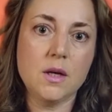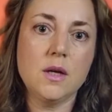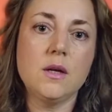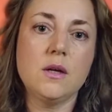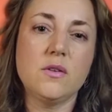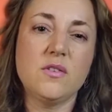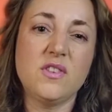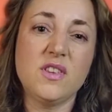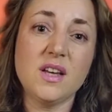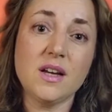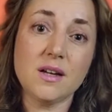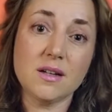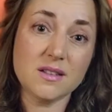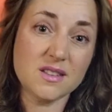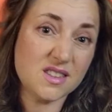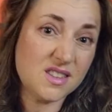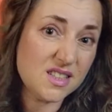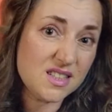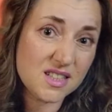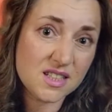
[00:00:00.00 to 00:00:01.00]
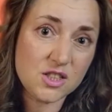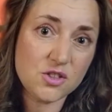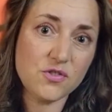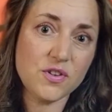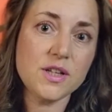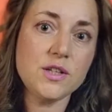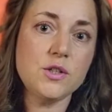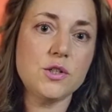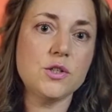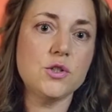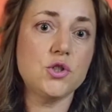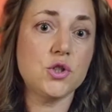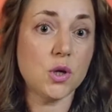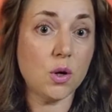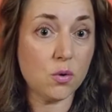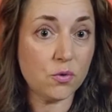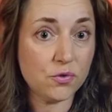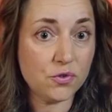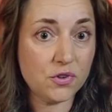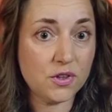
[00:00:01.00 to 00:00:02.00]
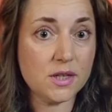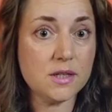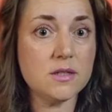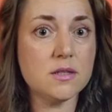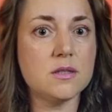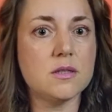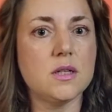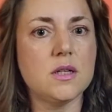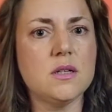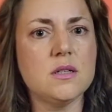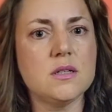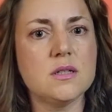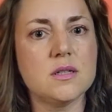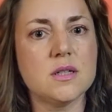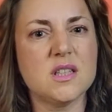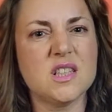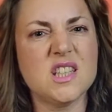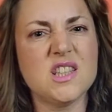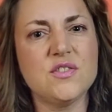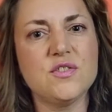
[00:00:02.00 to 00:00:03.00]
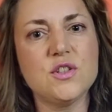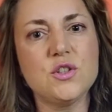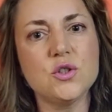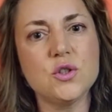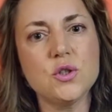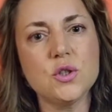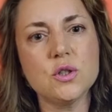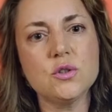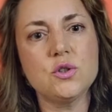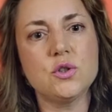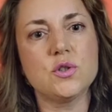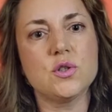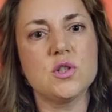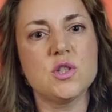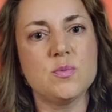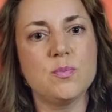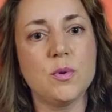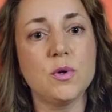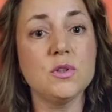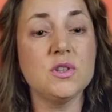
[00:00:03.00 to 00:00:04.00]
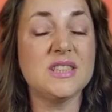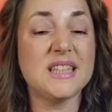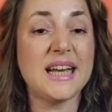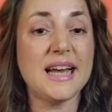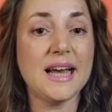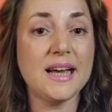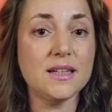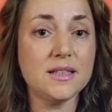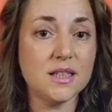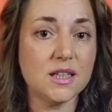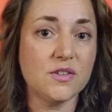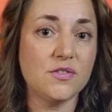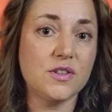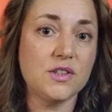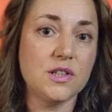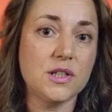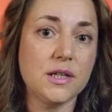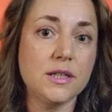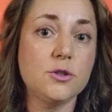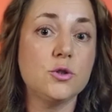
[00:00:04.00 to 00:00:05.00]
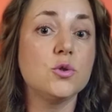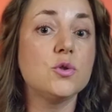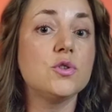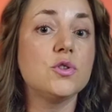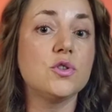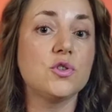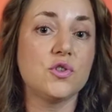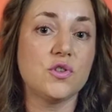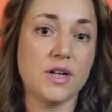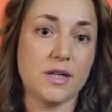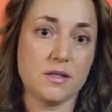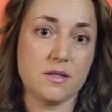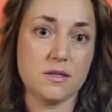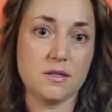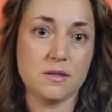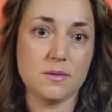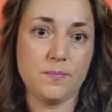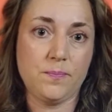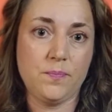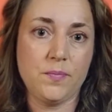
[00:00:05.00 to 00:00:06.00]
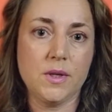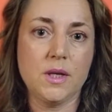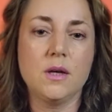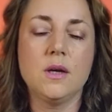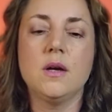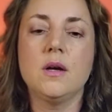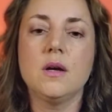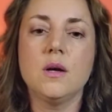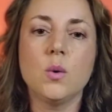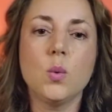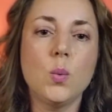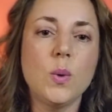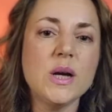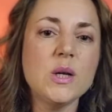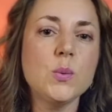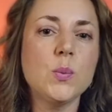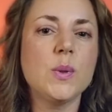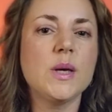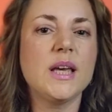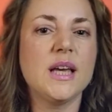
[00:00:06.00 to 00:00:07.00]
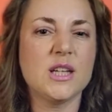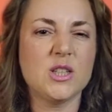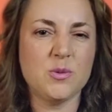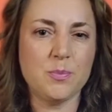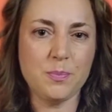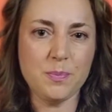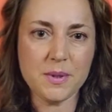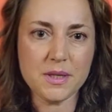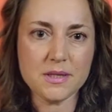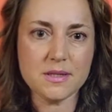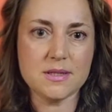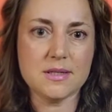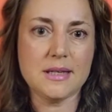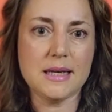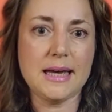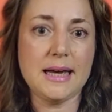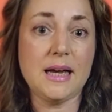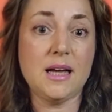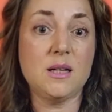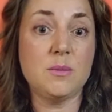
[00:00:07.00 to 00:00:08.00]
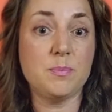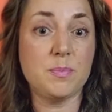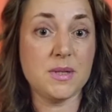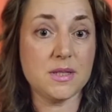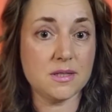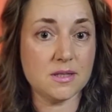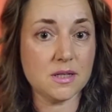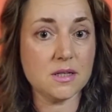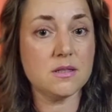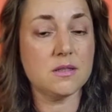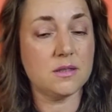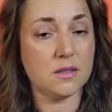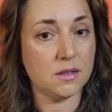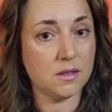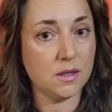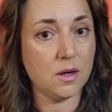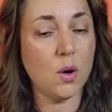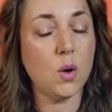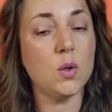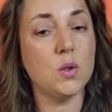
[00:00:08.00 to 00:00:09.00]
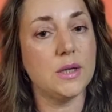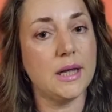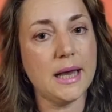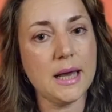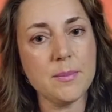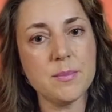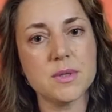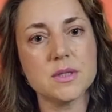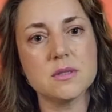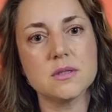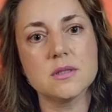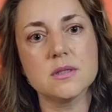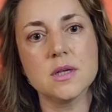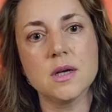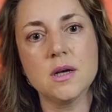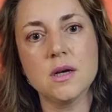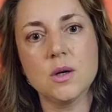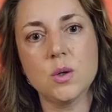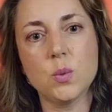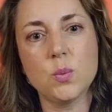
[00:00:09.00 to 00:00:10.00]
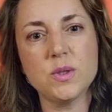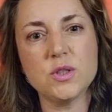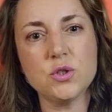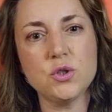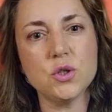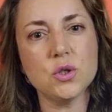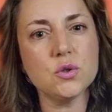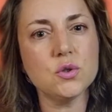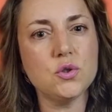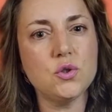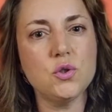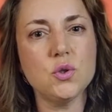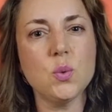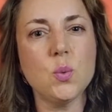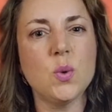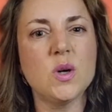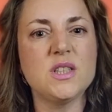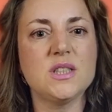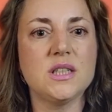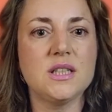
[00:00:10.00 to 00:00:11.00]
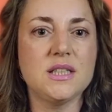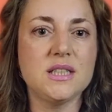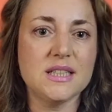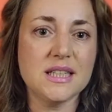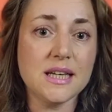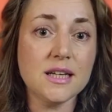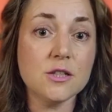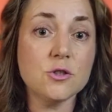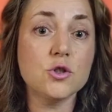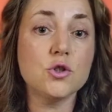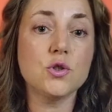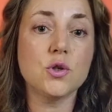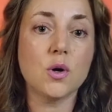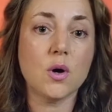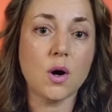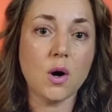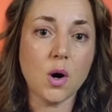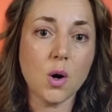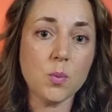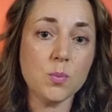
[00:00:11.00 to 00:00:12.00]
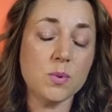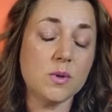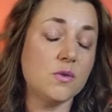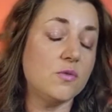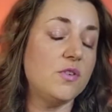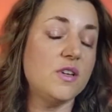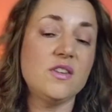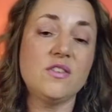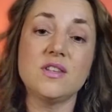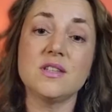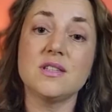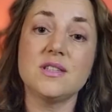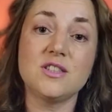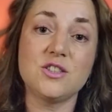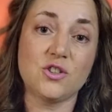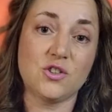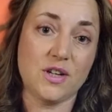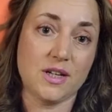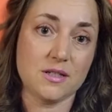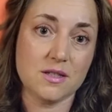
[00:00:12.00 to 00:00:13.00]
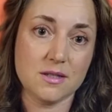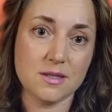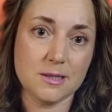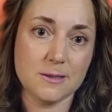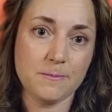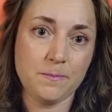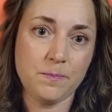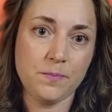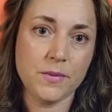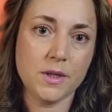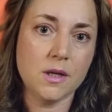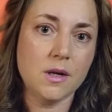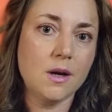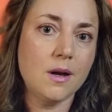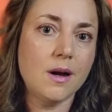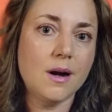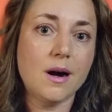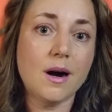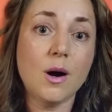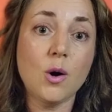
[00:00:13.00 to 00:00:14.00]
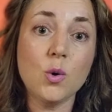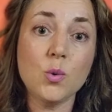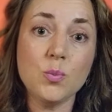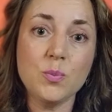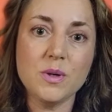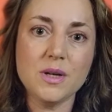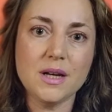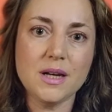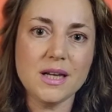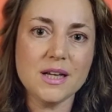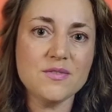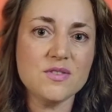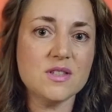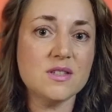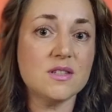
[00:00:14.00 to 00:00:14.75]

The disadvantage of this is that we do not respond adequately to stress. When we get busy and persist in all habits, we don't do what it takes to cope with the stress. Our beliefs